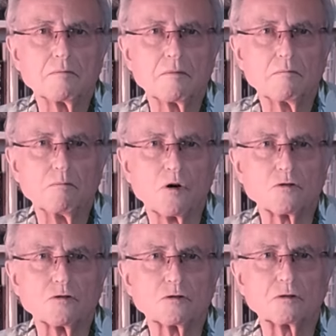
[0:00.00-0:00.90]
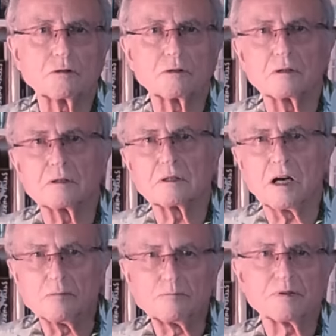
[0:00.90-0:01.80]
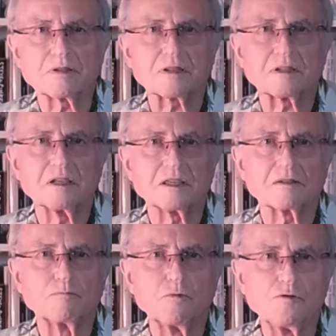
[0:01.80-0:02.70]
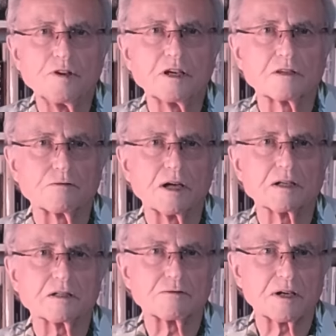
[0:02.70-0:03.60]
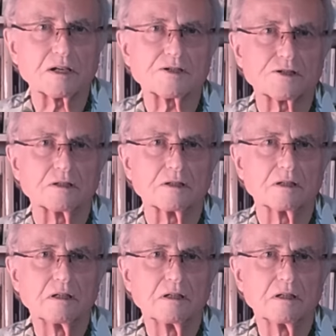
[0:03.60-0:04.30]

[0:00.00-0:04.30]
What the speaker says: moral compass is moving in the right direction.